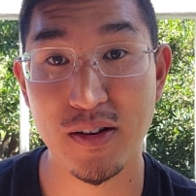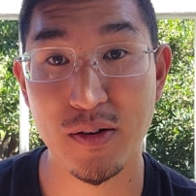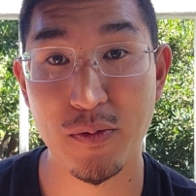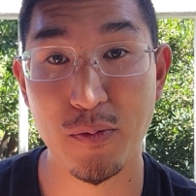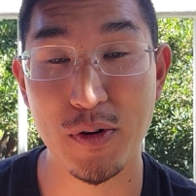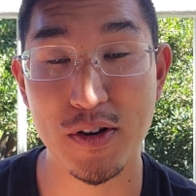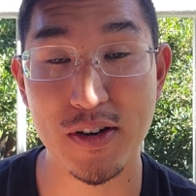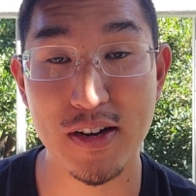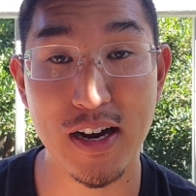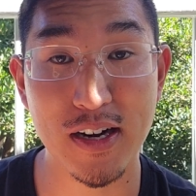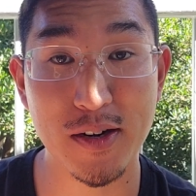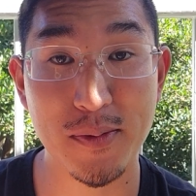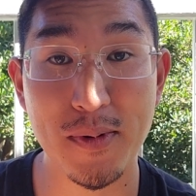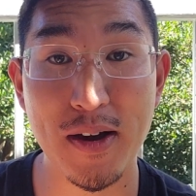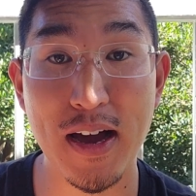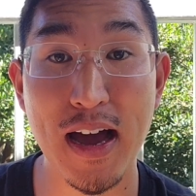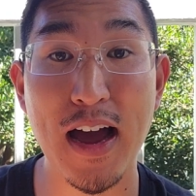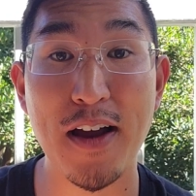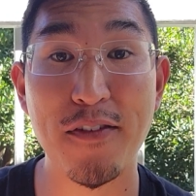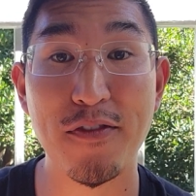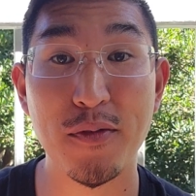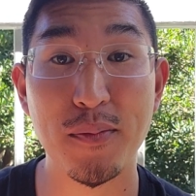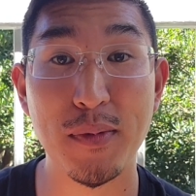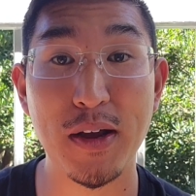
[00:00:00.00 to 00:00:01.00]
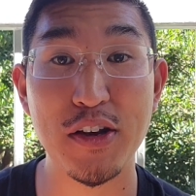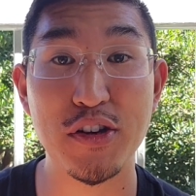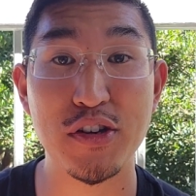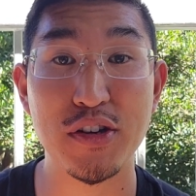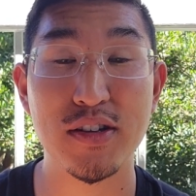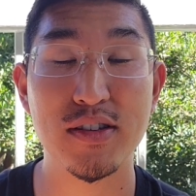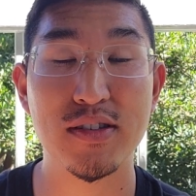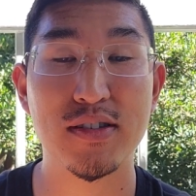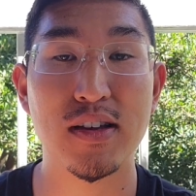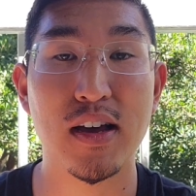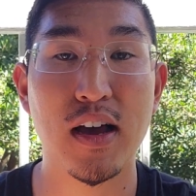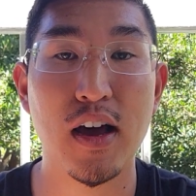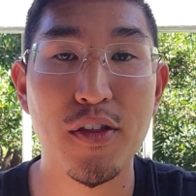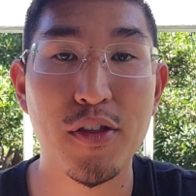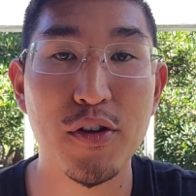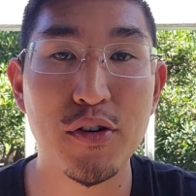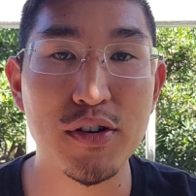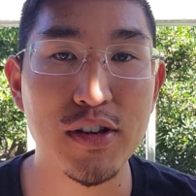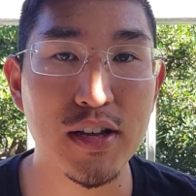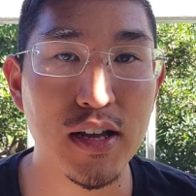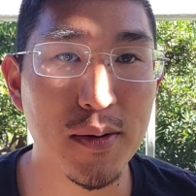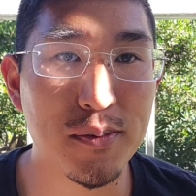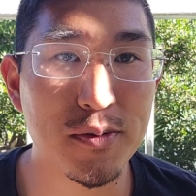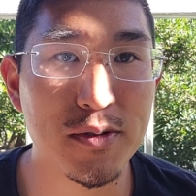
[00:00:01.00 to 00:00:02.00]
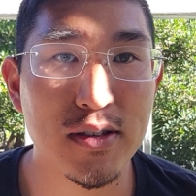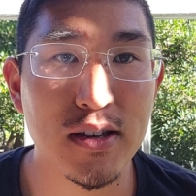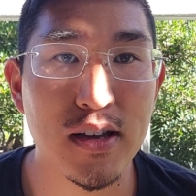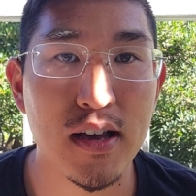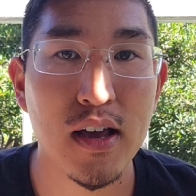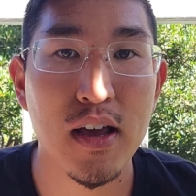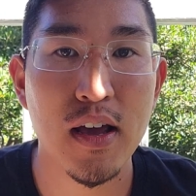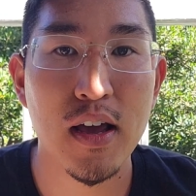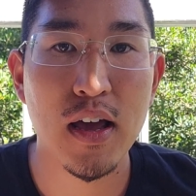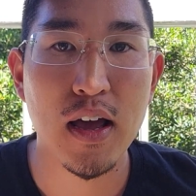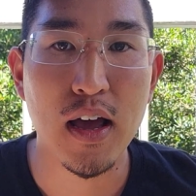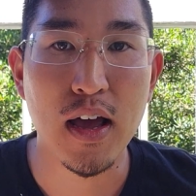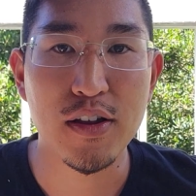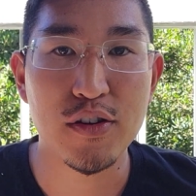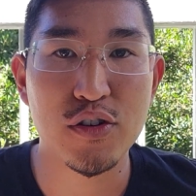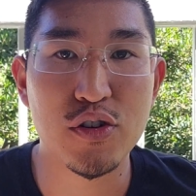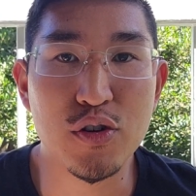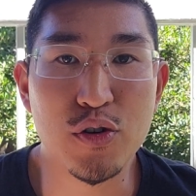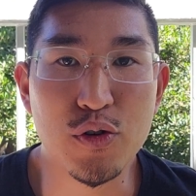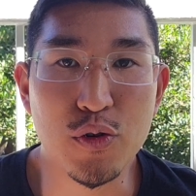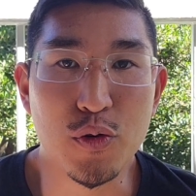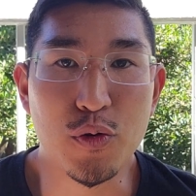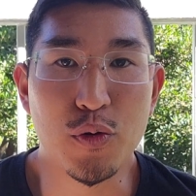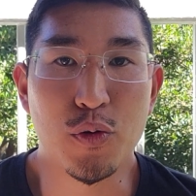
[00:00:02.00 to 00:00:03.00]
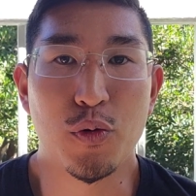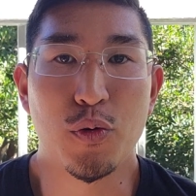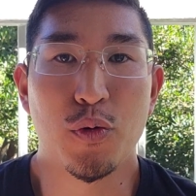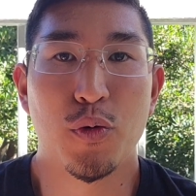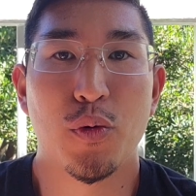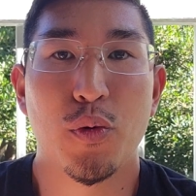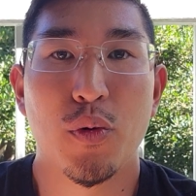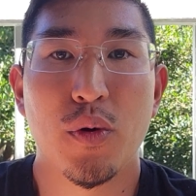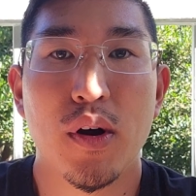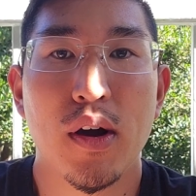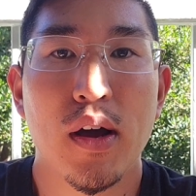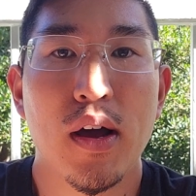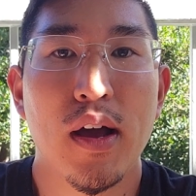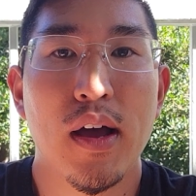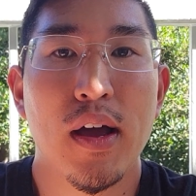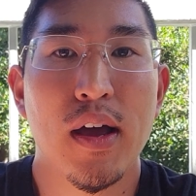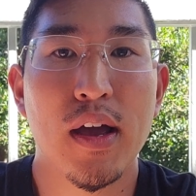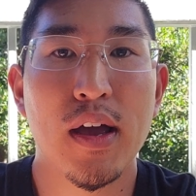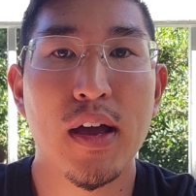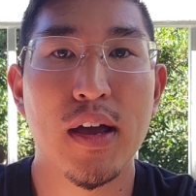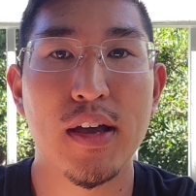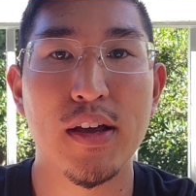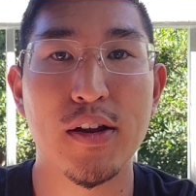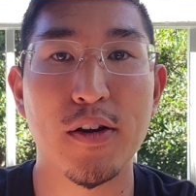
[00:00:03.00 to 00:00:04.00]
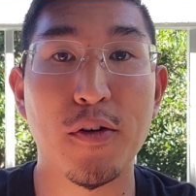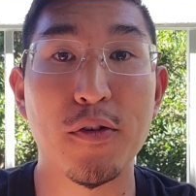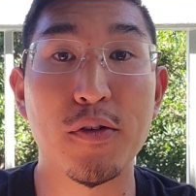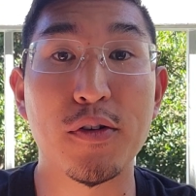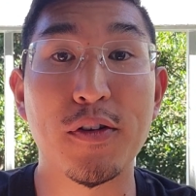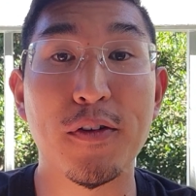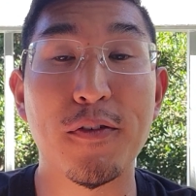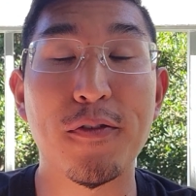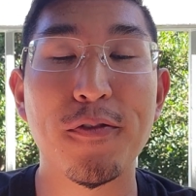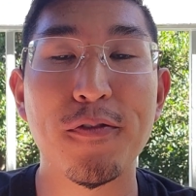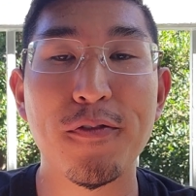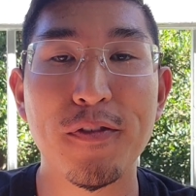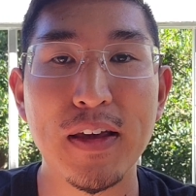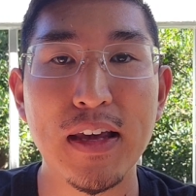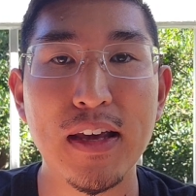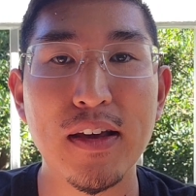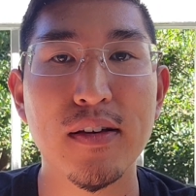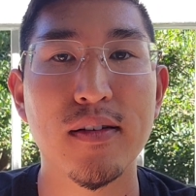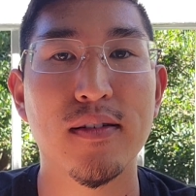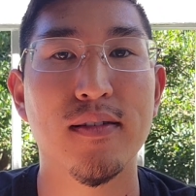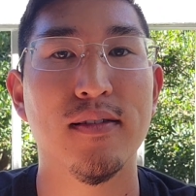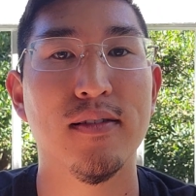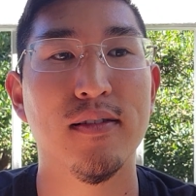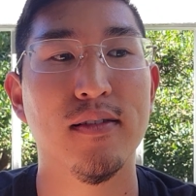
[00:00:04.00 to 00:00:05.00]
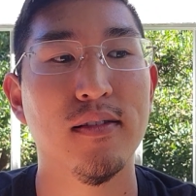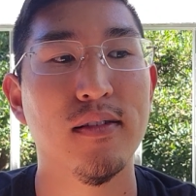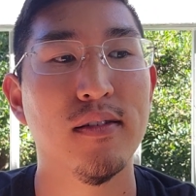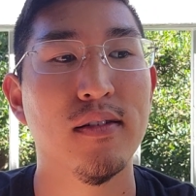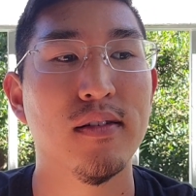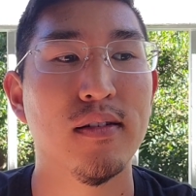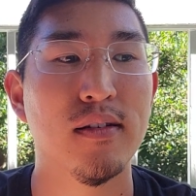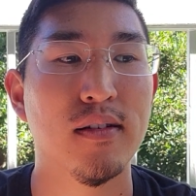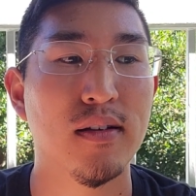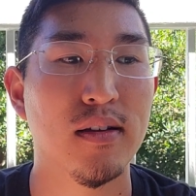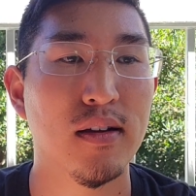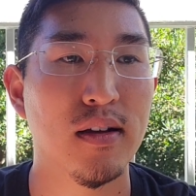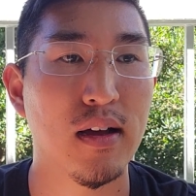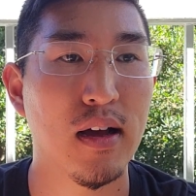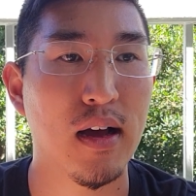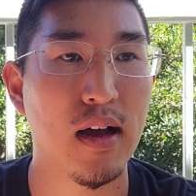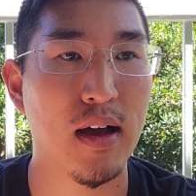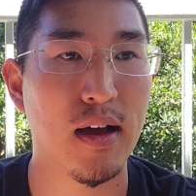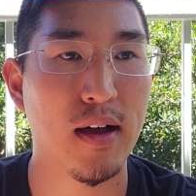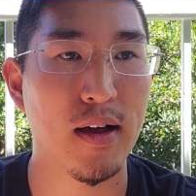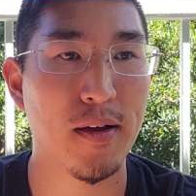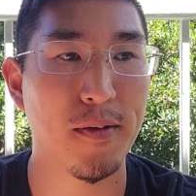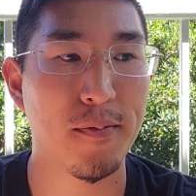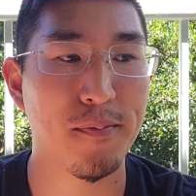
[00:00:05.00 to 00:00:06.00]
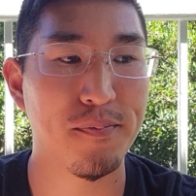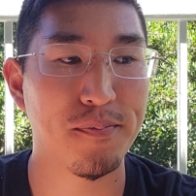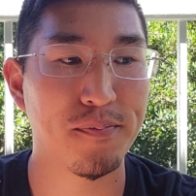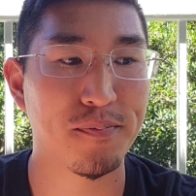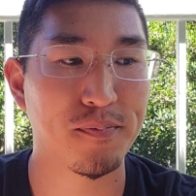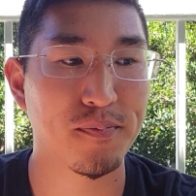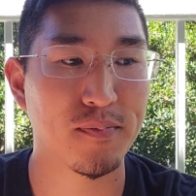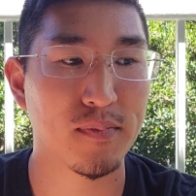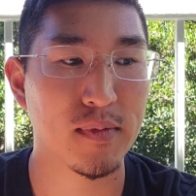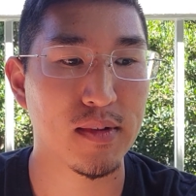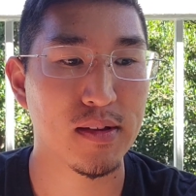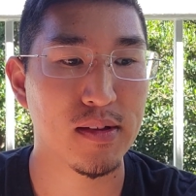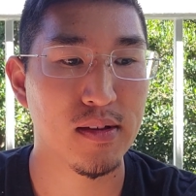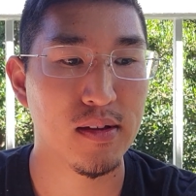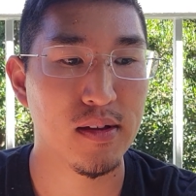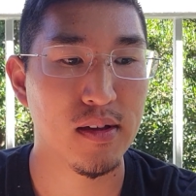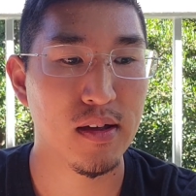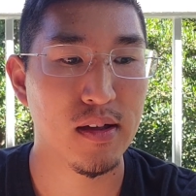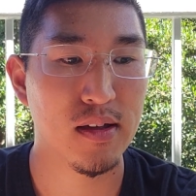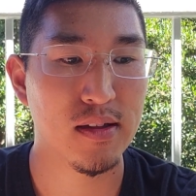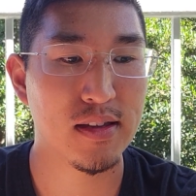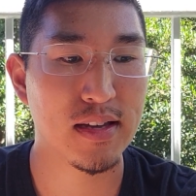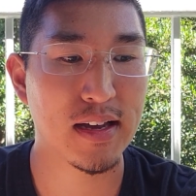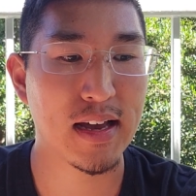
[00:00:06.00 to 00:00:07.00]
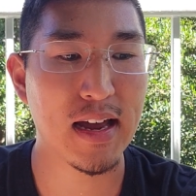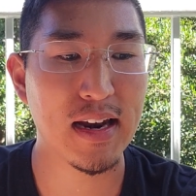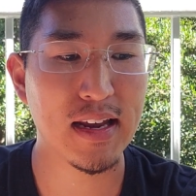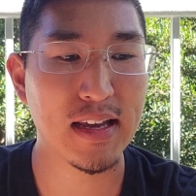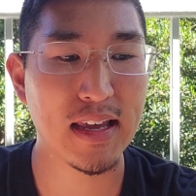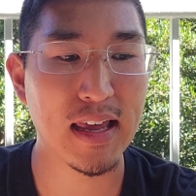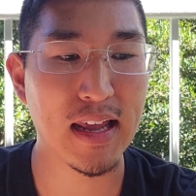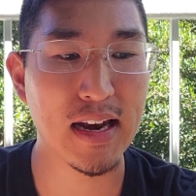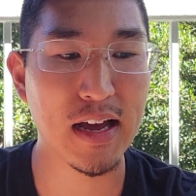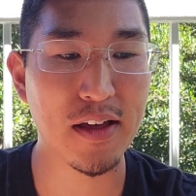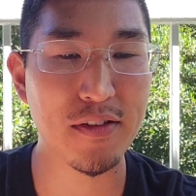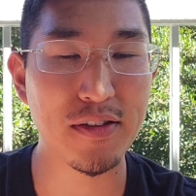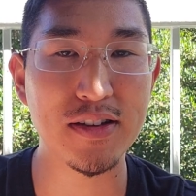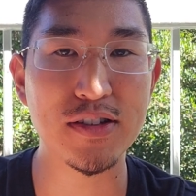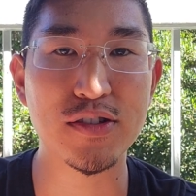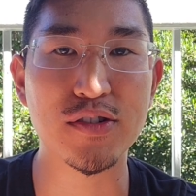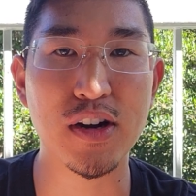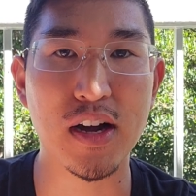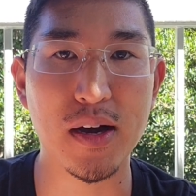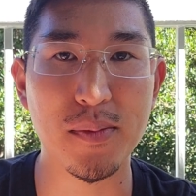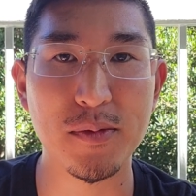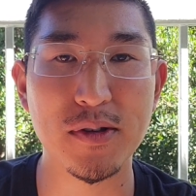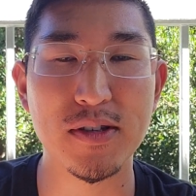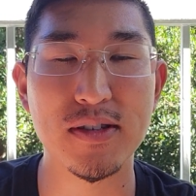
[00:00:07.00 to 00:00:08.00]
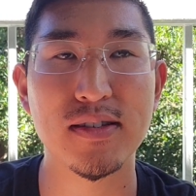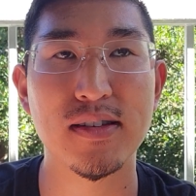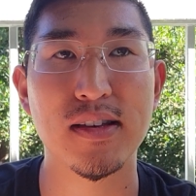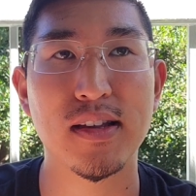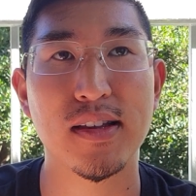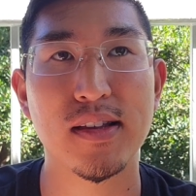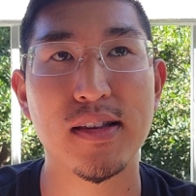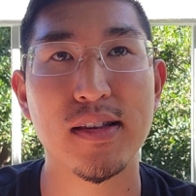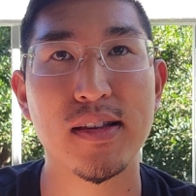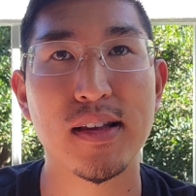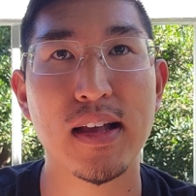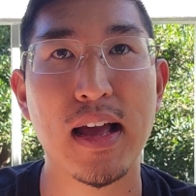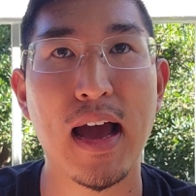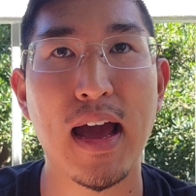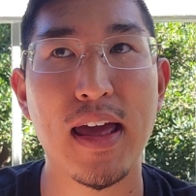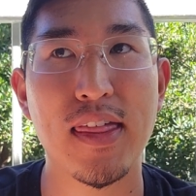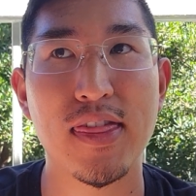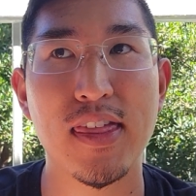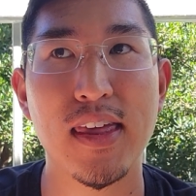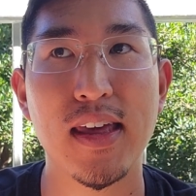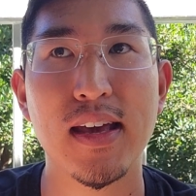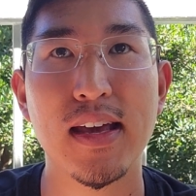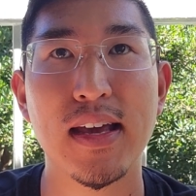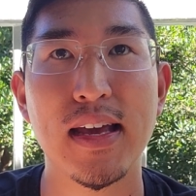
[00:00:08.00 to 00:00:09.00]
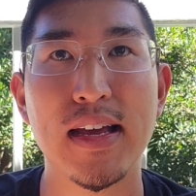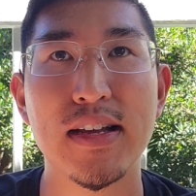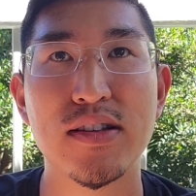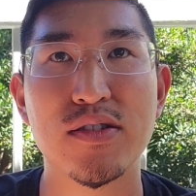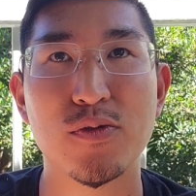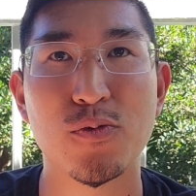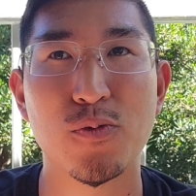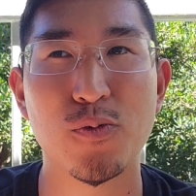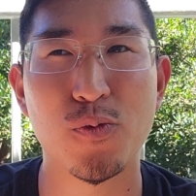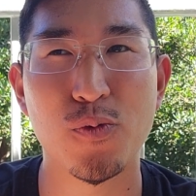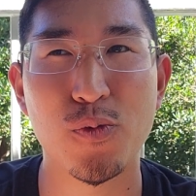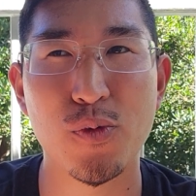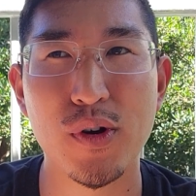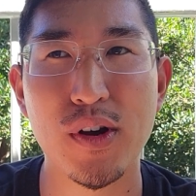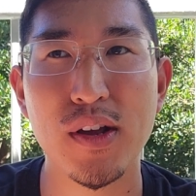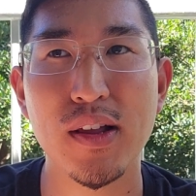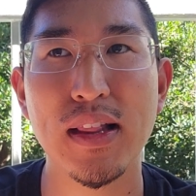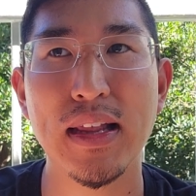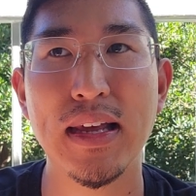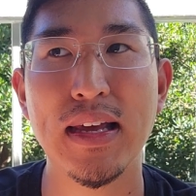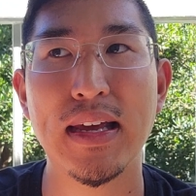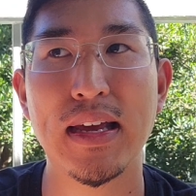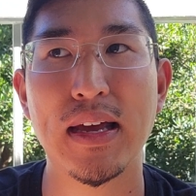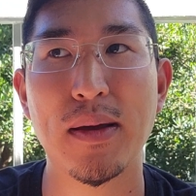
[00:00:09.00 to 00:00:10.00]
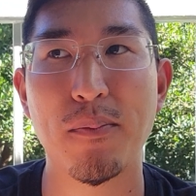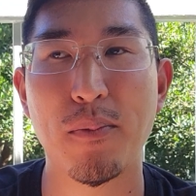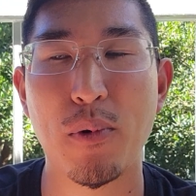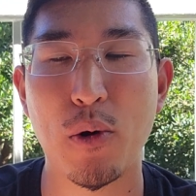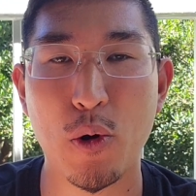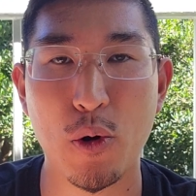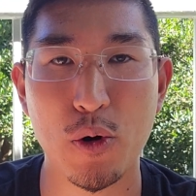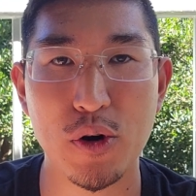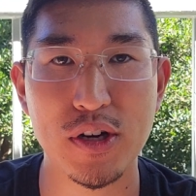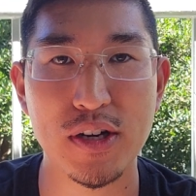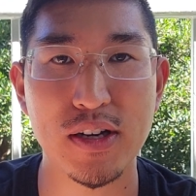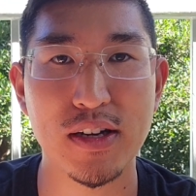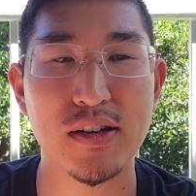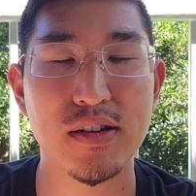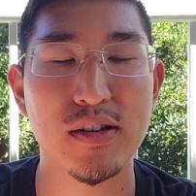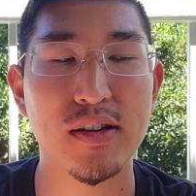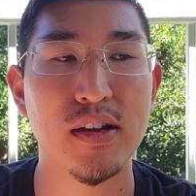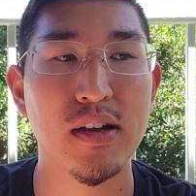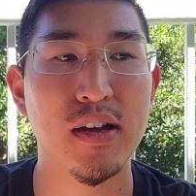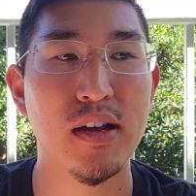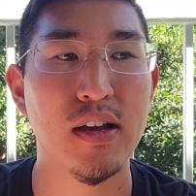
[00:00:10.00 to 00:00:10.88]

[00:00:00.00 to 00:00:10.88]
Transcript: We talked about affirmations. Other tips to, you know, to feel, um, to kind of get out of these traumas, I think it's really important